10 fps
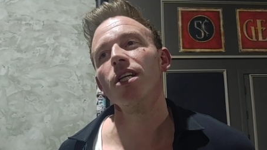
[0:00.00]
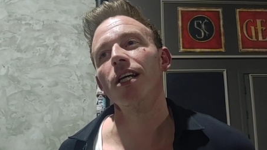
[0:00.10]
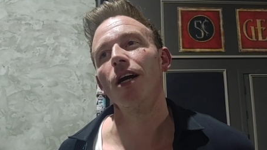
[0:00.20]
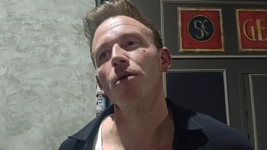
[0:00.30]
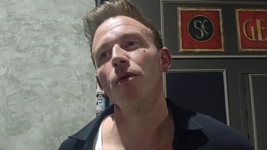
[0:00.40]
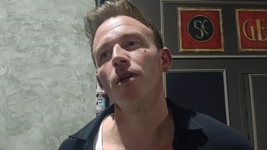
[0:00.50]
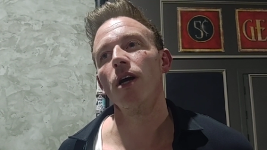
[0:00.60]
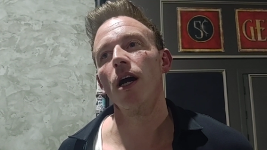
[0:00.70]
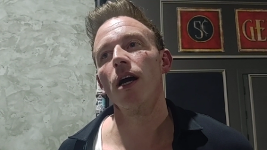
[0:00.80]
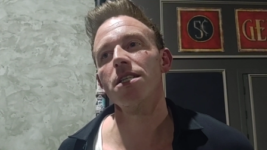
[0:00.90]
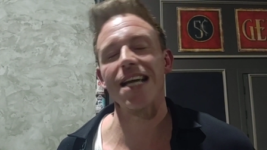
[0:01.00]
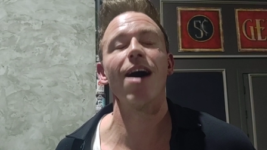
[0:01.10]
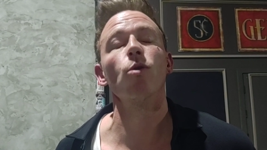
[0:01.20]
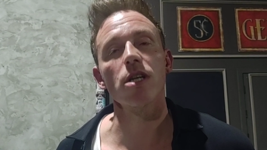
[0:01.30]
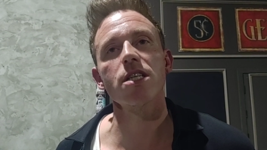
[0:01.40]
you know, uh,
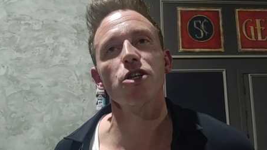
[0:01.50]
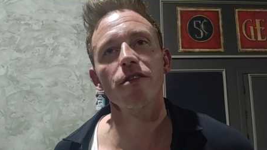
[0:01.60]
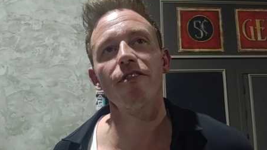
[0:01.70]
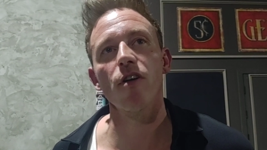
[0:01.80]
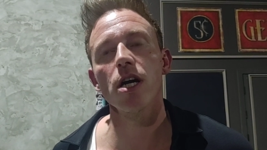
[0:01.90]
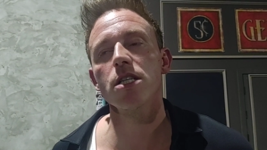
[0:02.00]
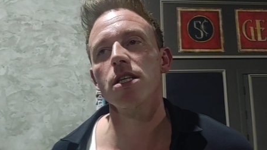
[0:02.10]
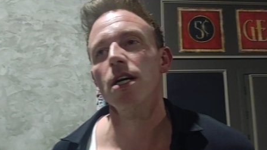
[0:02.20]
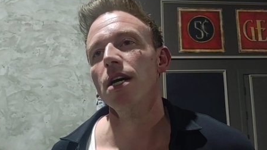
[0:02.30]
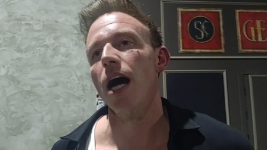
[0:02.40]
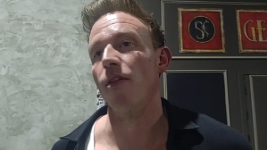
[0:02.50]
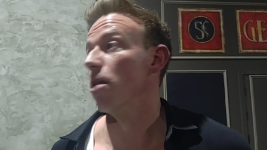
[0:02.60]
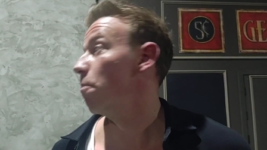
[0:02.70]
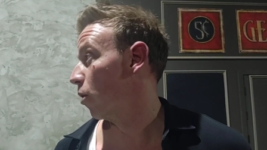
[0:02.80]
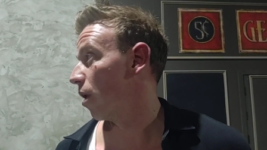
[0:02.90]
sound decision for us. And then
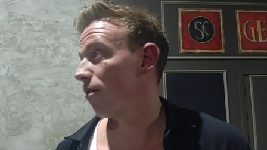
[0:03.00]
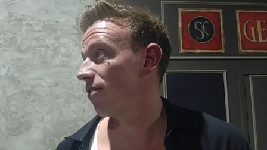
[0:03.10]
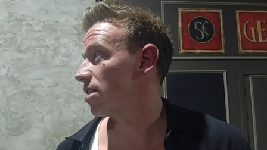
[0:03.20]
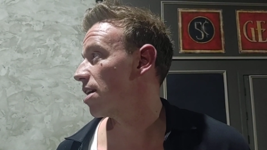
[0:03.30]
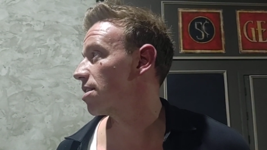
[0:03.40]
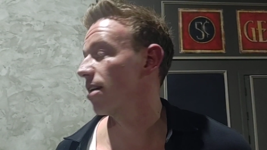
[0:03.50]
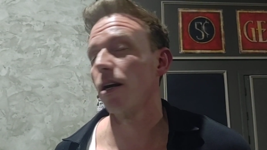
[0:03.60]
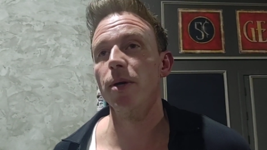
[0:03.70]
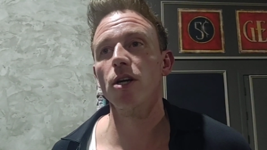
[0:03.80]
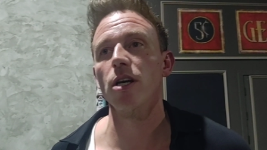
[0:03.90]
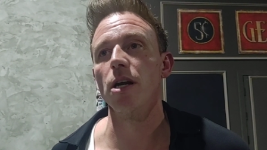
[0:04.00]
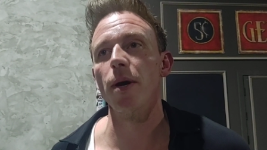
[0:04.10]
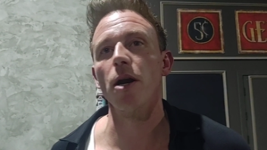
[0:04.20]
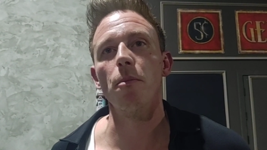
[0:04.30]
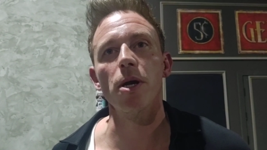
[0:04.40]
the build-up, fantastic. I mean, look at the
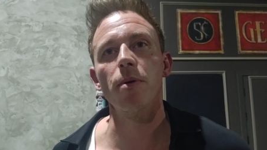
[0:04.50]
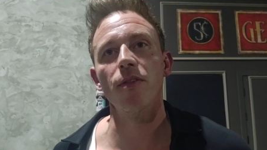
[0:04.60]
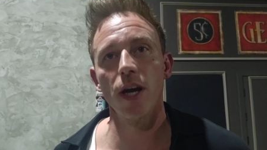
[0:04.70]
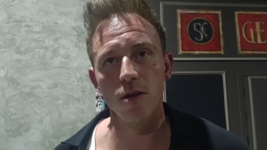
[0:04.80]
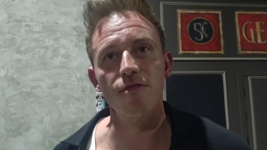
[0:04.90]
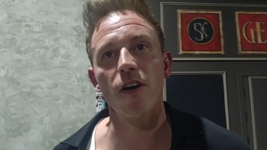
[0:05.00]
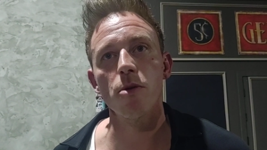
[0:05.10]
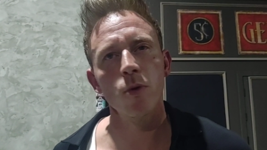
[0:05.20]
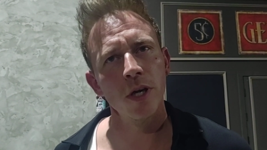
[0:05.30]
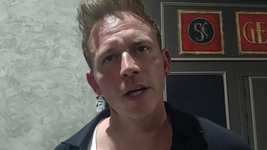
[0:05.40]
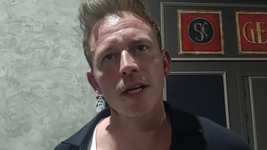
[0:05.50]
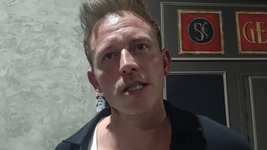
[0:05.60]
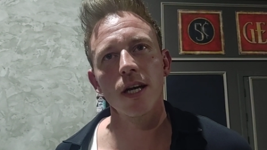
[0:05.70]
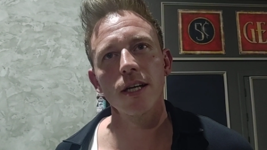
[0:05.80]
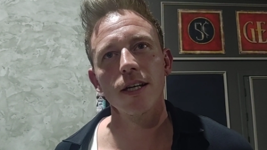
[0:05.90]
amount of people in there. Very busy here
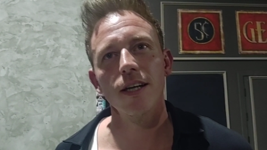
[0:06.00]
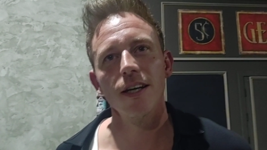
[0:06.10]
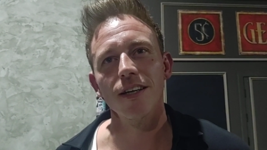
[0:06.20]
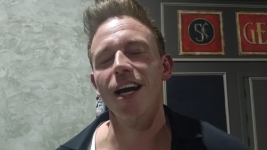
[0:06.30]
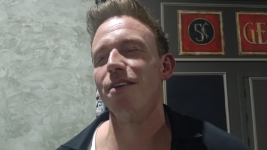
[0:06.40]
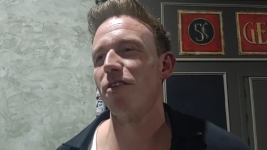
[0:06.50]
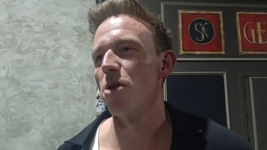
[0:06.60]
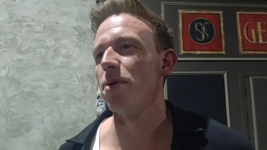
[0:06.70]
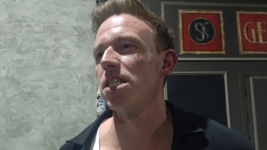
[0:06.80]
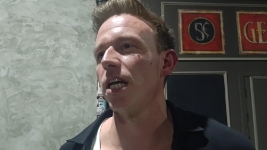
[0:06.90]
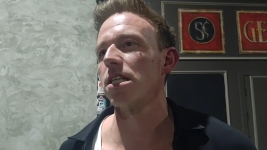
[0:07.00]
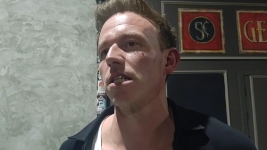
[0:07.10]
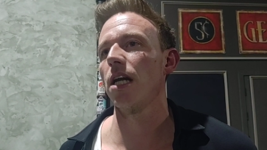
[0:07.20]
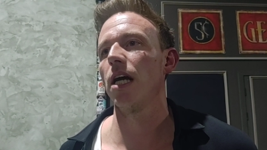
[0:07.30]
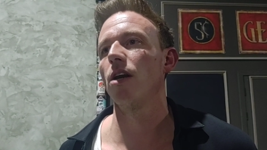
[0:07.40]
yesterday. Yes. Yeah, very busy
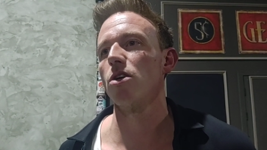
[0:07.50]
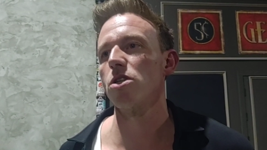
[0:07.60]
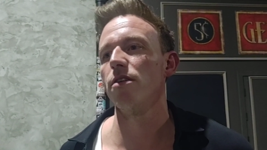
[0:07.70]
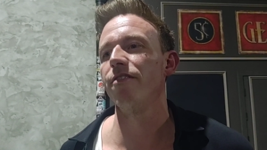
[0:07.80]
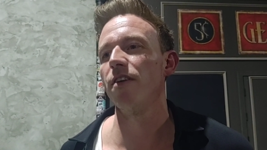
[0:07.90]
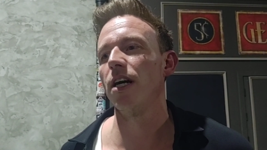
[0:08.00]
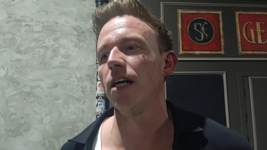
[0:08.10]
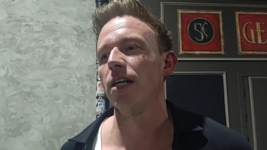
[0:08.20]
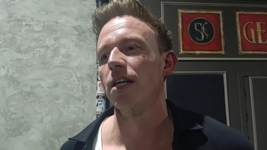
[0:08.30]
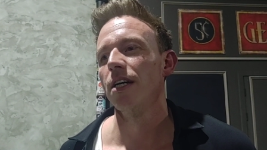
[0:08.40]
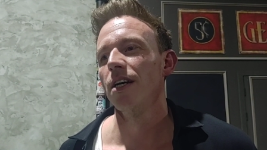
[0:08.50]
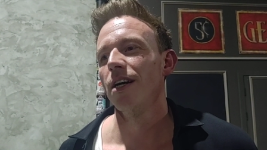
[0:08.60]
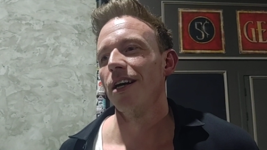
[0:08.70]
yesterday. Lots of. Uh,